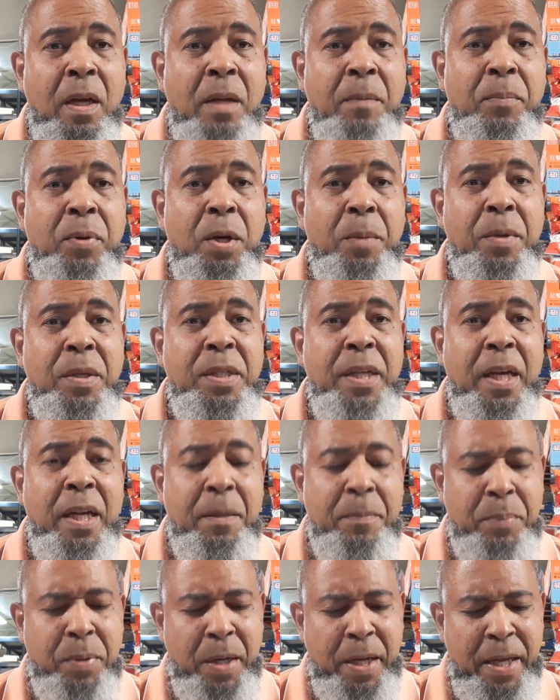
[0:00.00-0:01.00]
Pretty much had
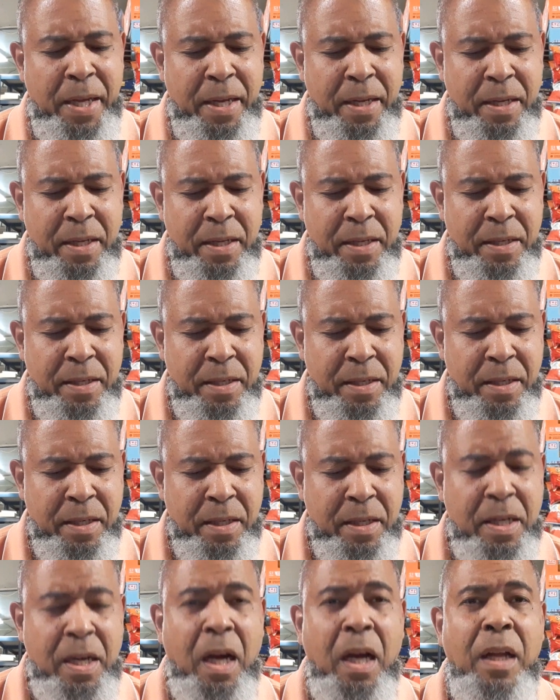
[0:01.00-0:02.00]
a plan to
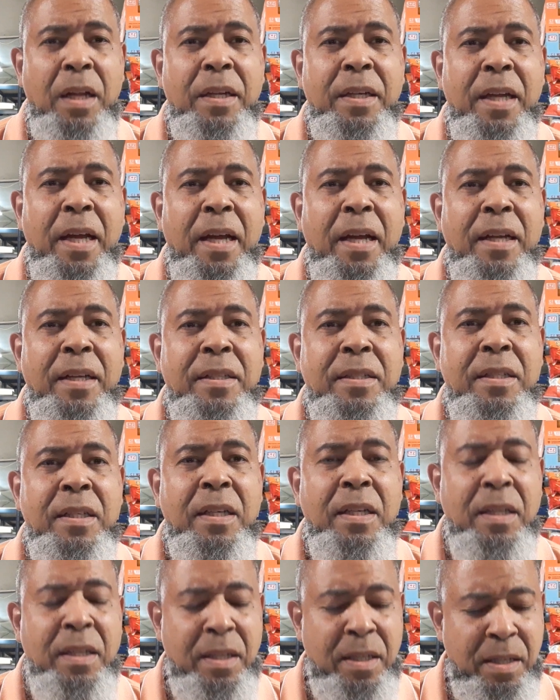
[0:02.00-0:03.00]
colonize
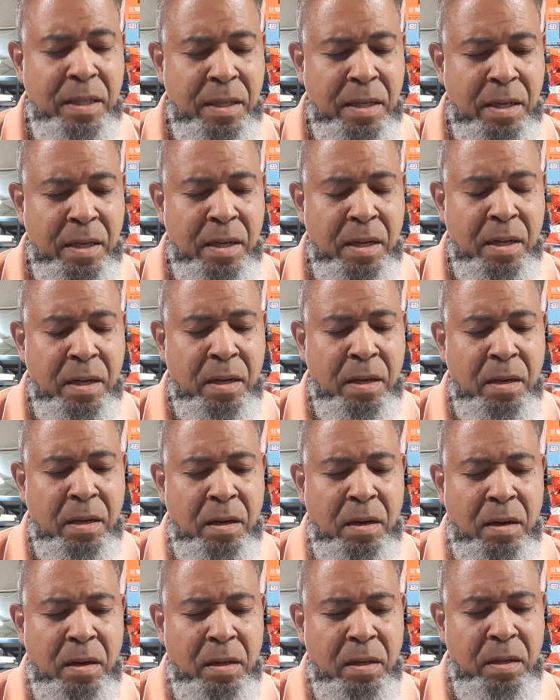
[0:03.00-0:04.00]

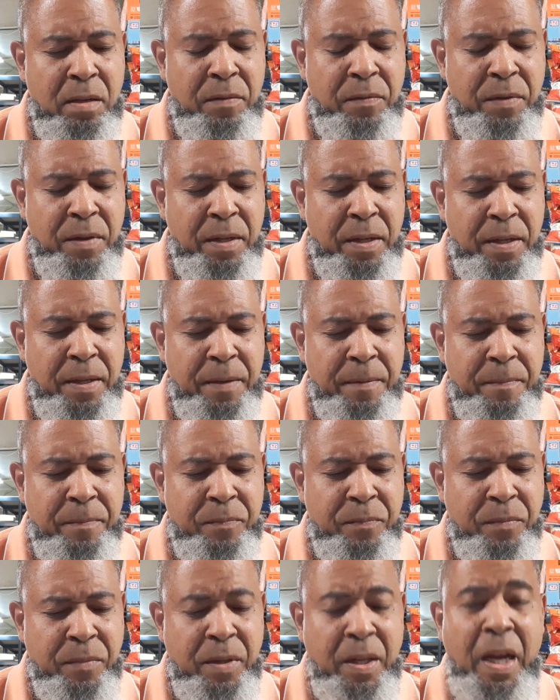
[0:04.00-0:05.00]
all of
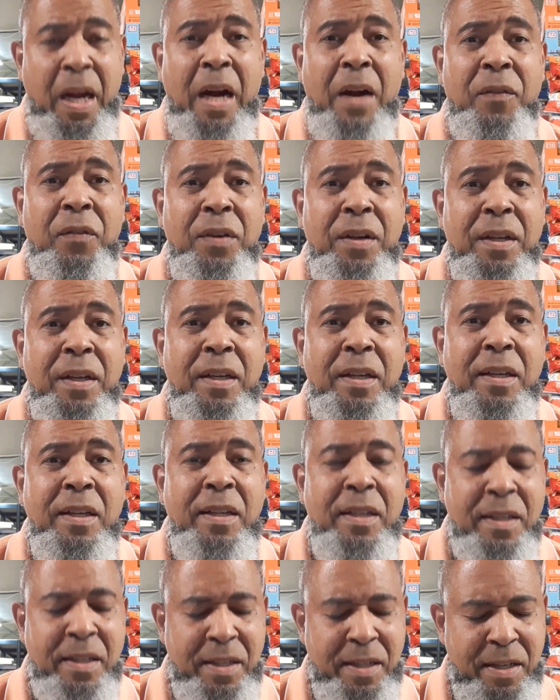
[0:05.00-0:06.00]
Africa,
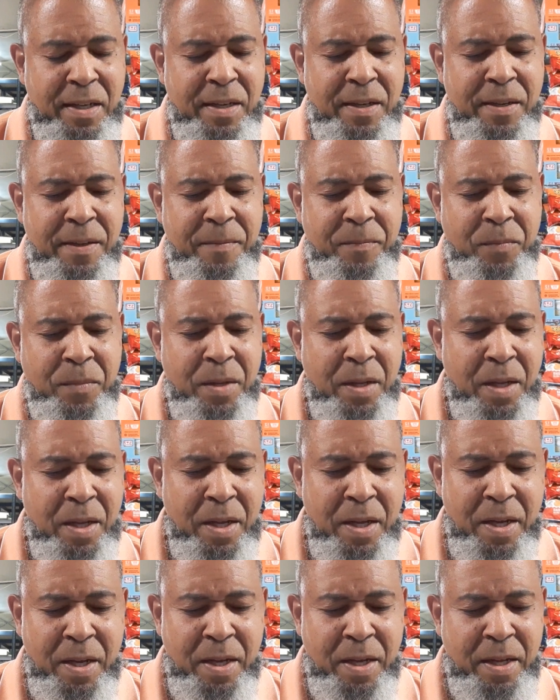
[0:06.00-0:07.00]
you know.
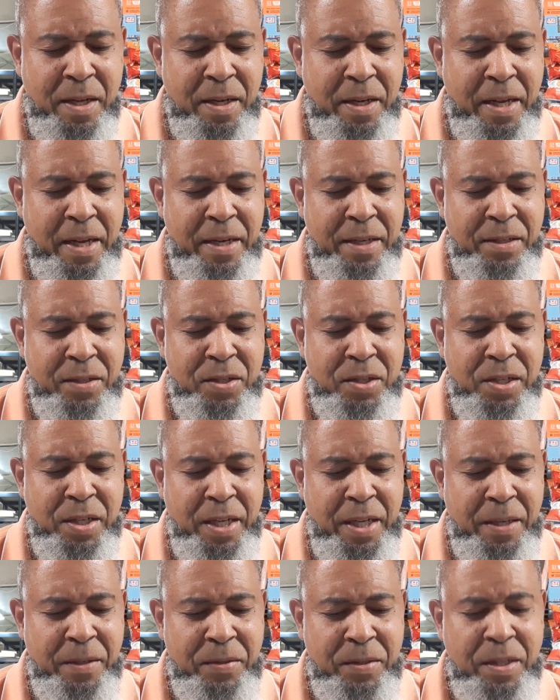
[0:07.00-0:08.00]
A lot of
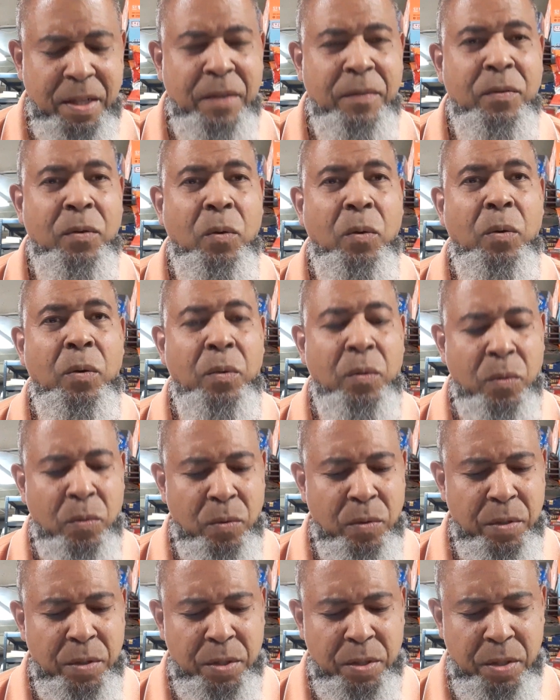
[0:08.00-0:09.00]
enslaved stuff going
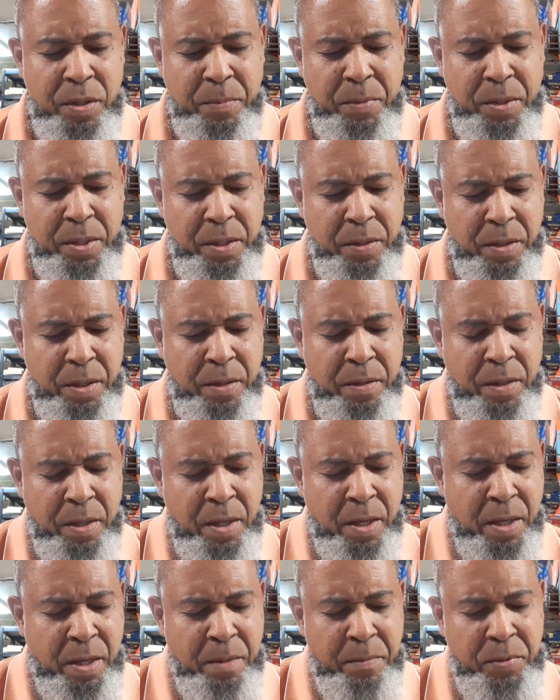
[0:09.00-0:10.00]
on. So let me see here.
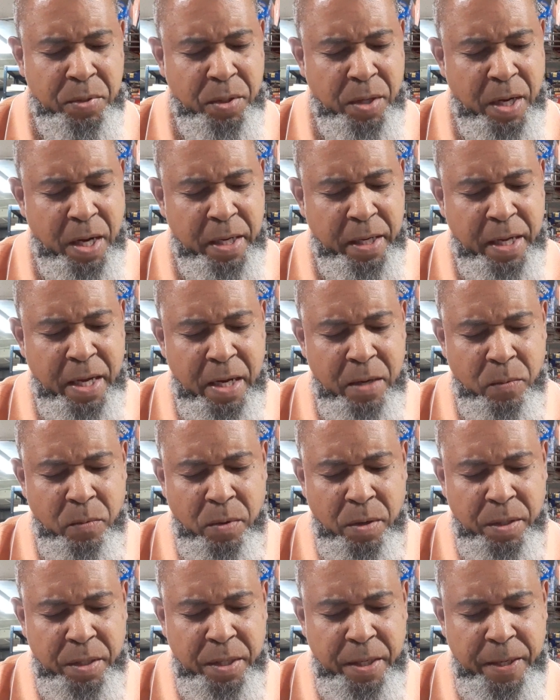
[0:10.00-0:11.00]
Show you how it kind of
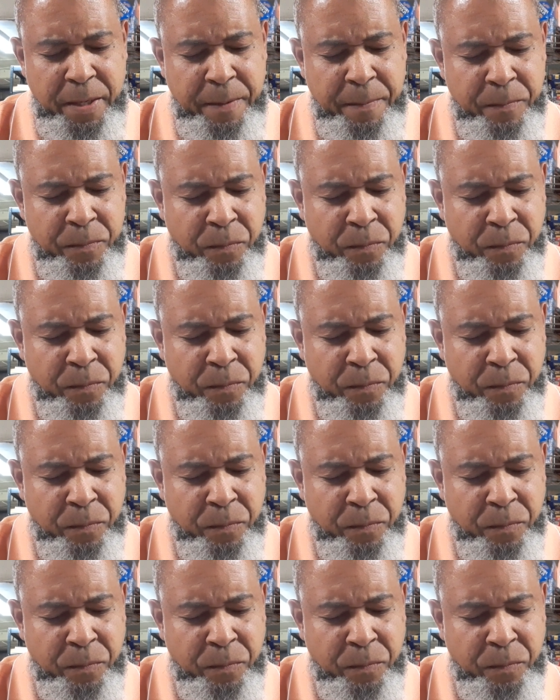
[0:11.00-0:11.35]
worked here.